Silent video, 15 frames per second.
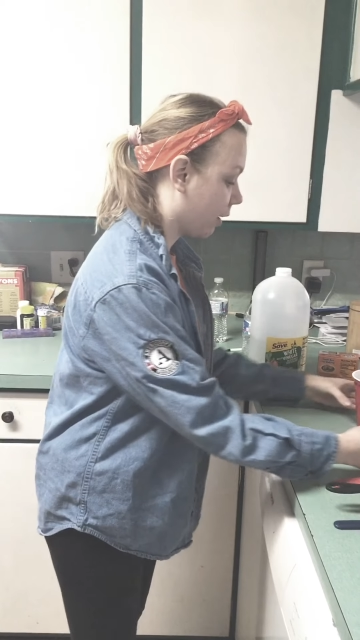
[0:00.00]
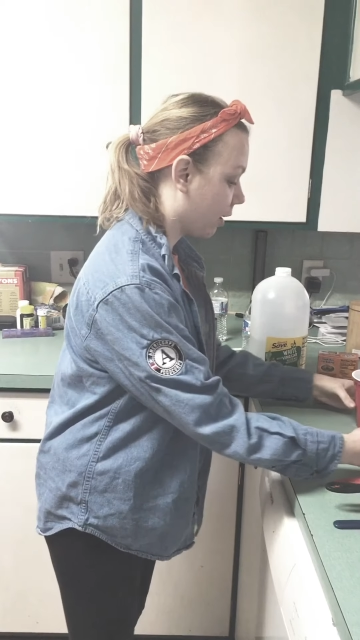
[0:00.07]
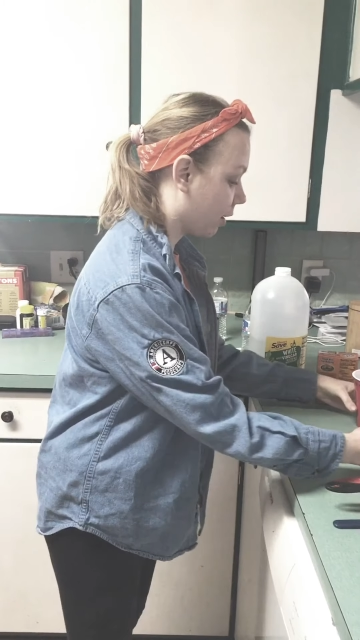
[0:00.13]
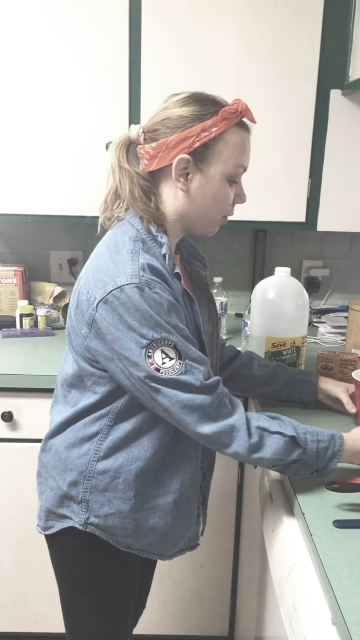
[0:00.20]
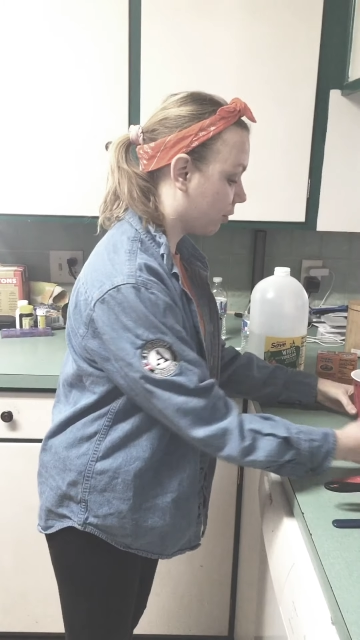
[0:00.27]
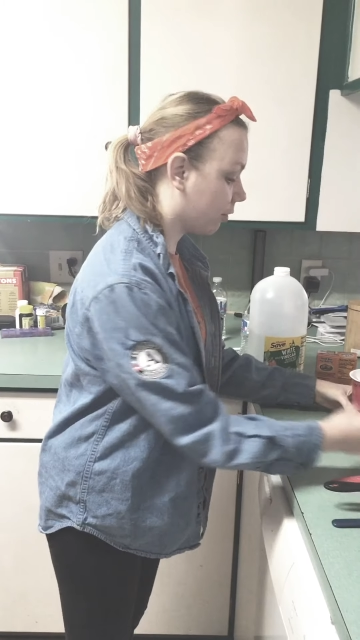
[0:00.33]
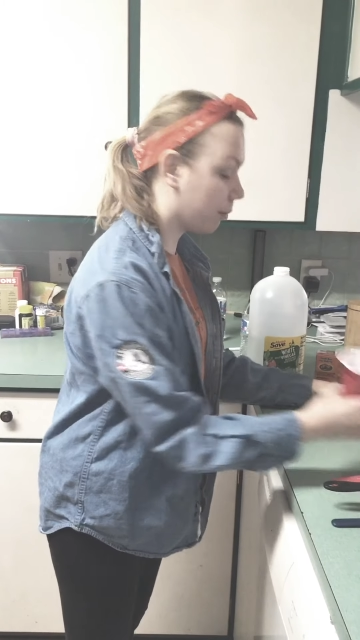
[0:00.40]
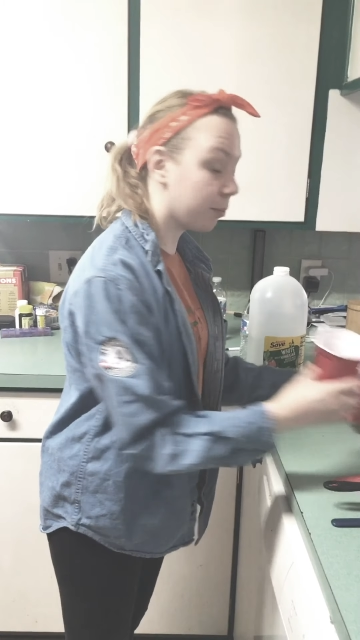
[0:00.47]

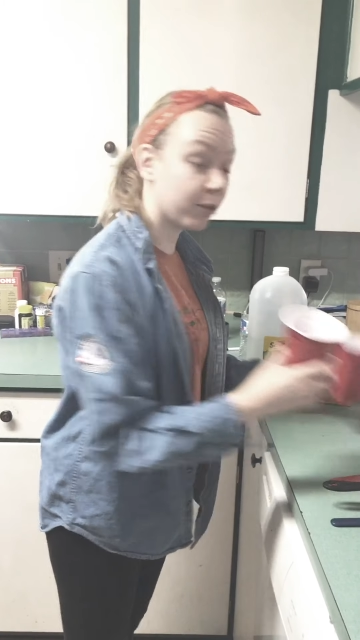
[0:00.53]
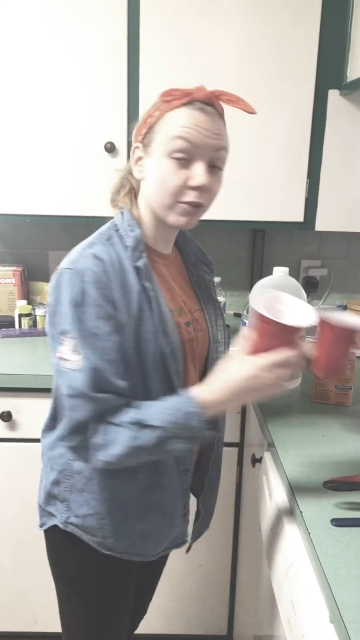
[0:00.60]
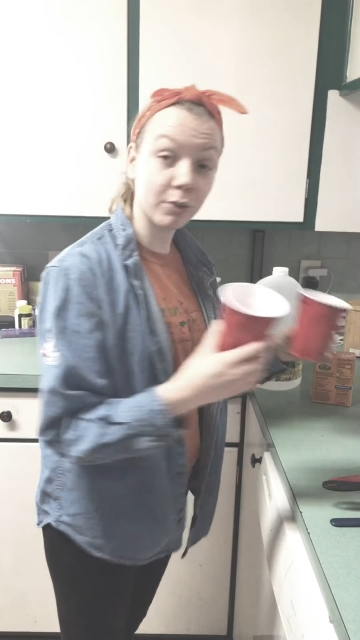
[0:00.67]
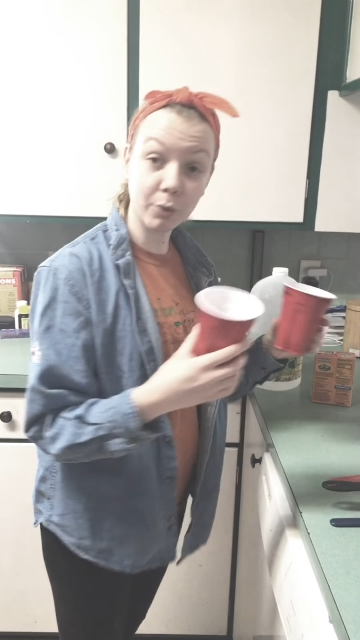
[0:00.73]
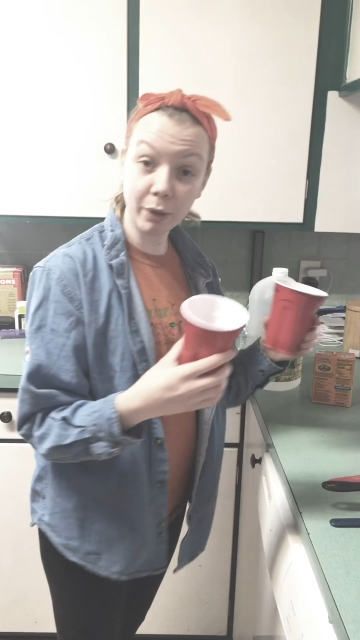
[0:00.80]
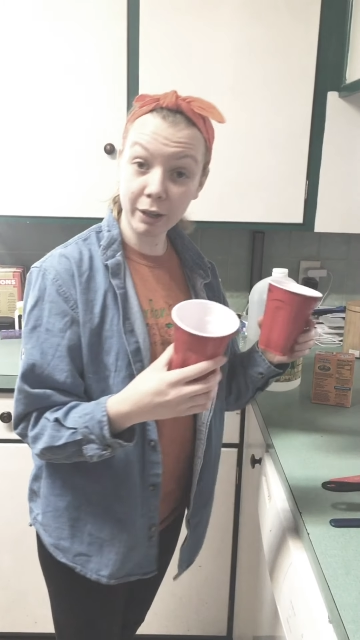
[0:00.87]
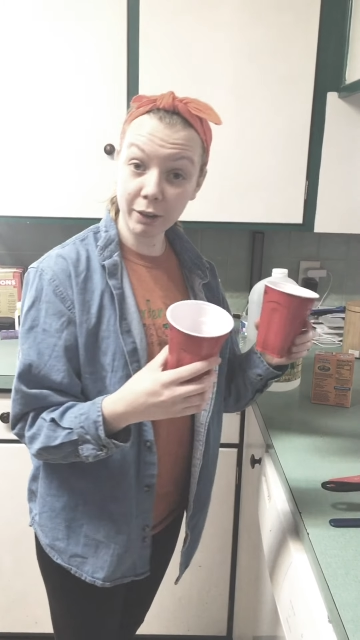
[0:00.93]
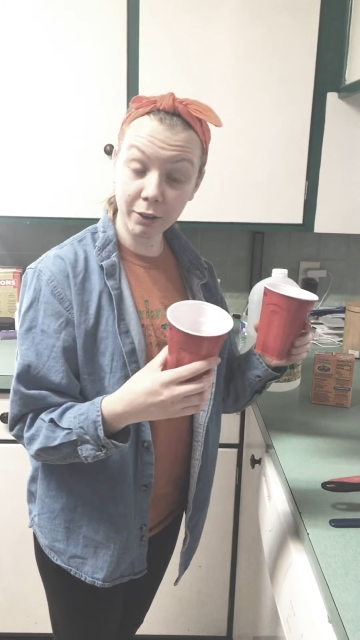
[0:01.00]
some
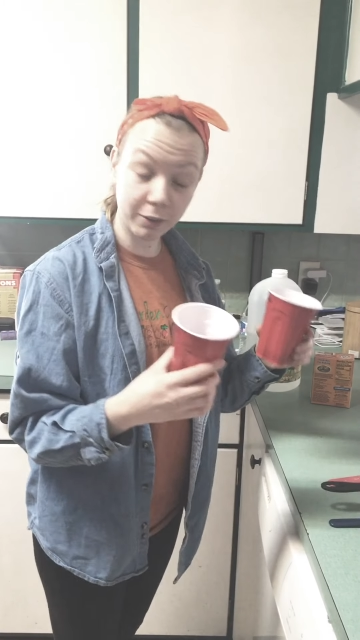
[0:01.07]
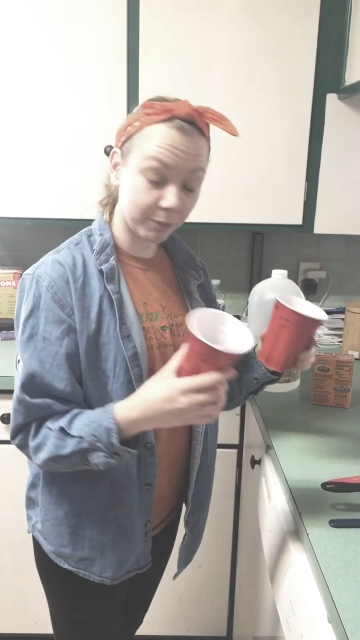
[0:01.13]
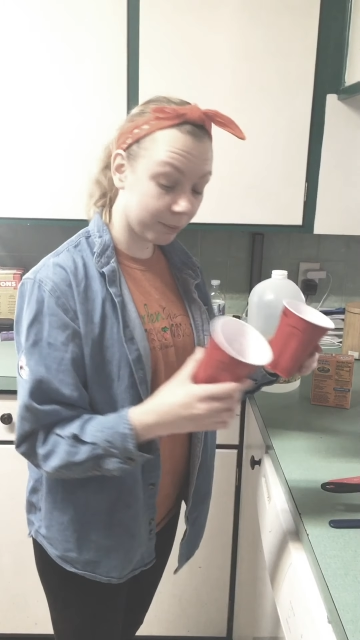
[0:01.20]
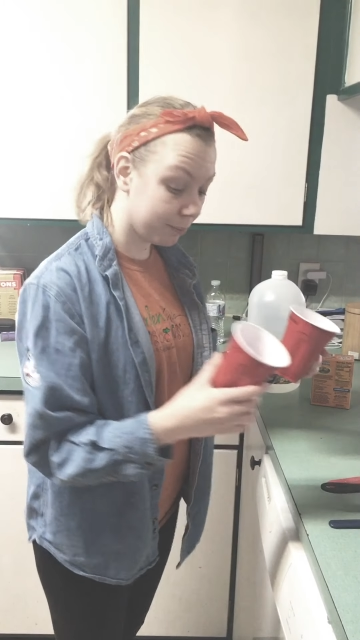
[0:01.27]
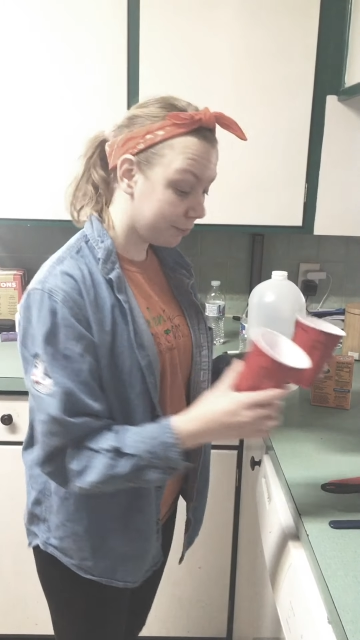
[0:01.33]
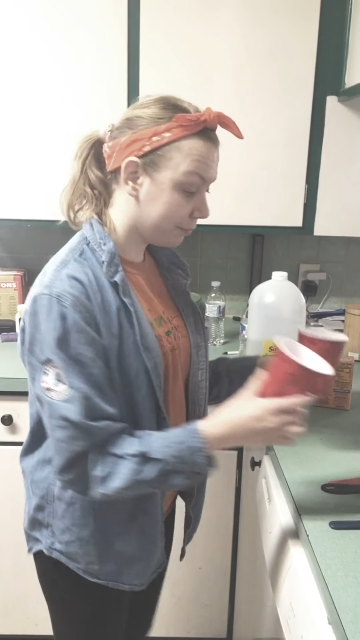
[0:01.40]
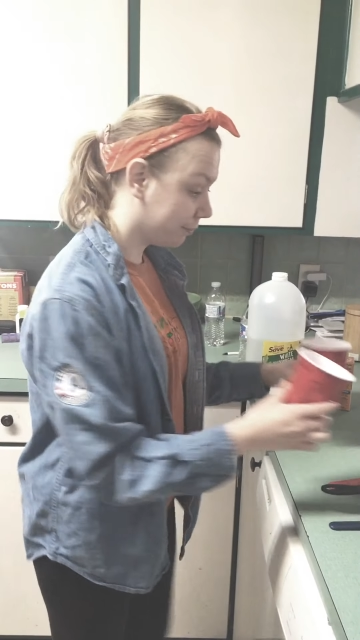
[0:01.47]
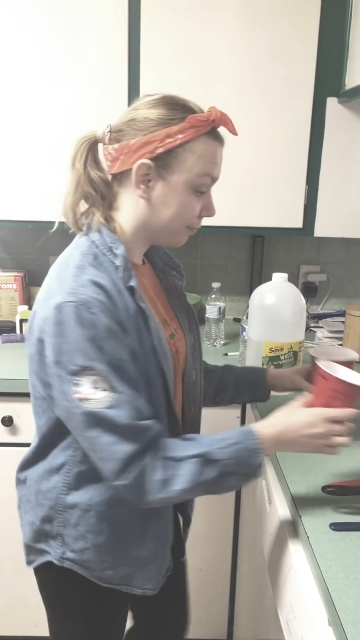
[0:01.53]
soil,
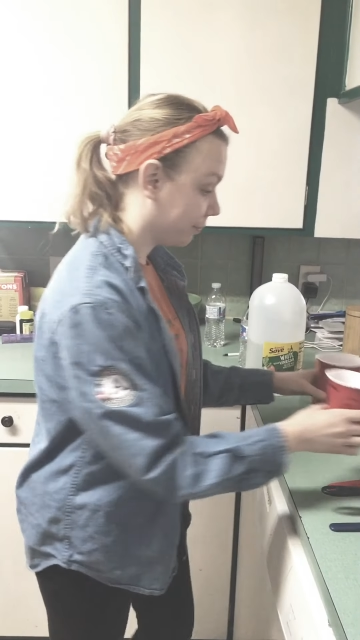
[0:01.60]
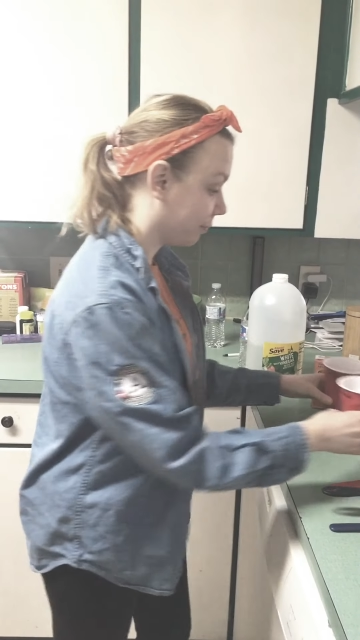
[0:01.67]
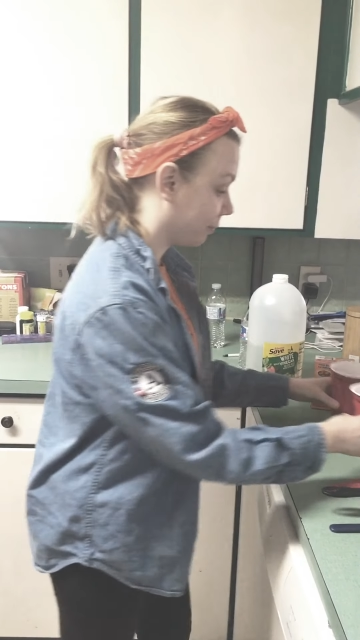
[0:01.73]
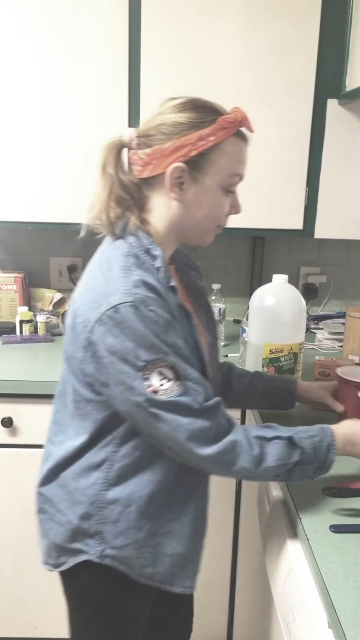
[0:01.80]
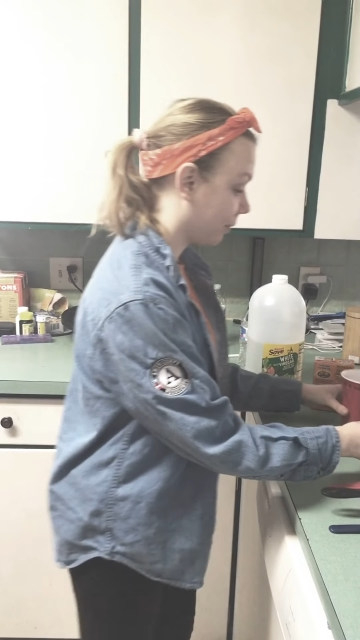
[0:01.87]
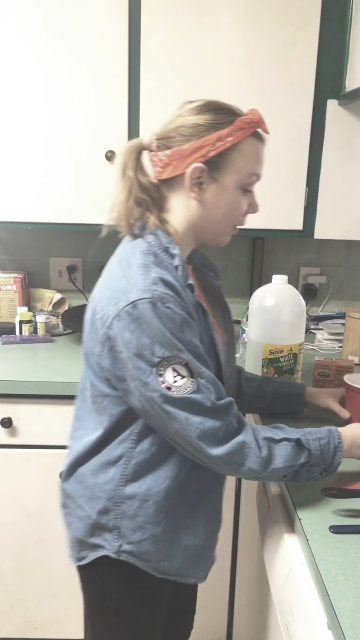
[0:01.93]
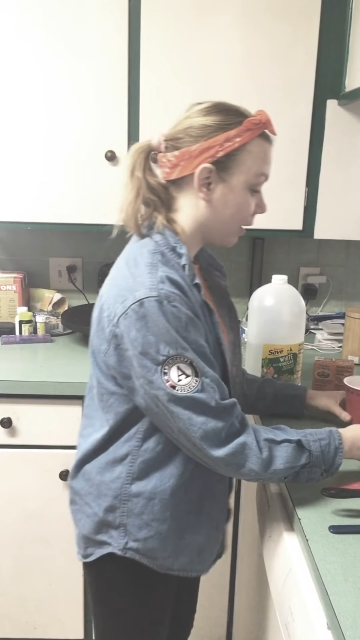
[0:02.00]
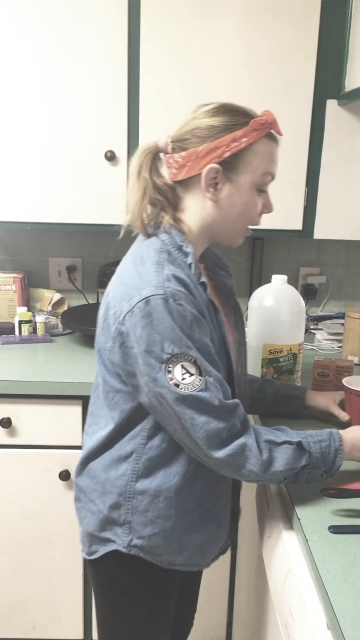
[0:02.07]

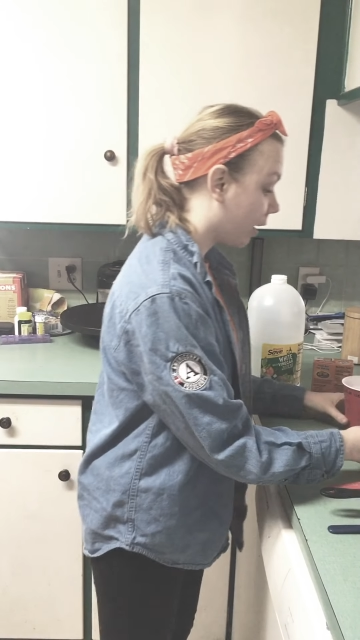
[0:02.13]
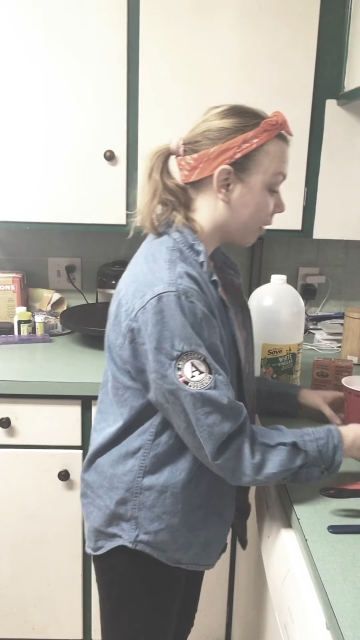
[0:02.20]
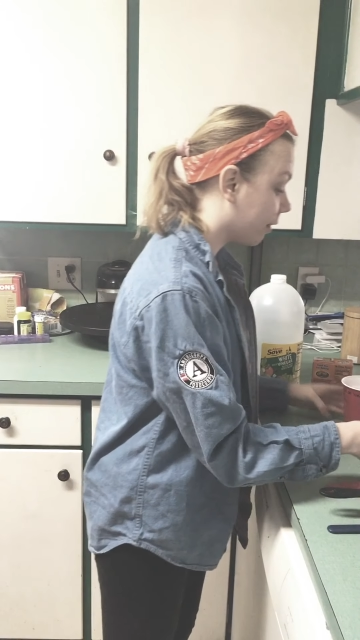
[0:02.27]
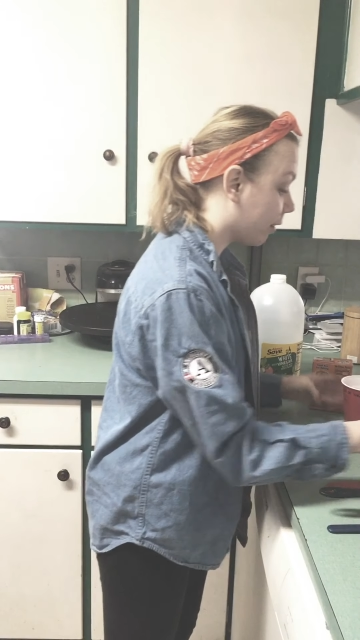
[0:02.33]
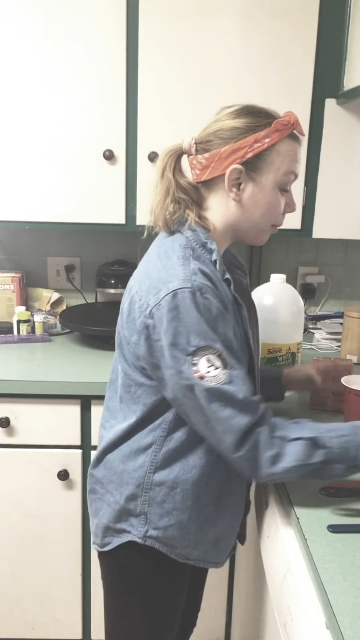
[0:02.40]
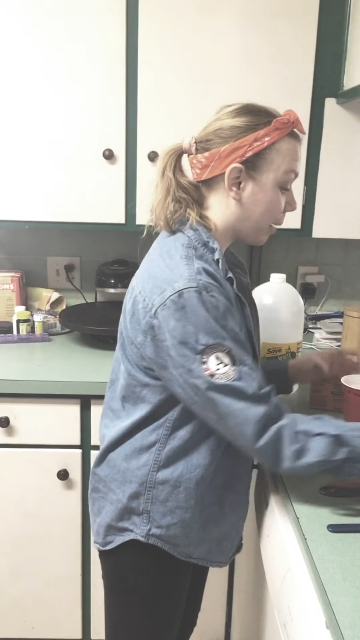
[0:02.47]
some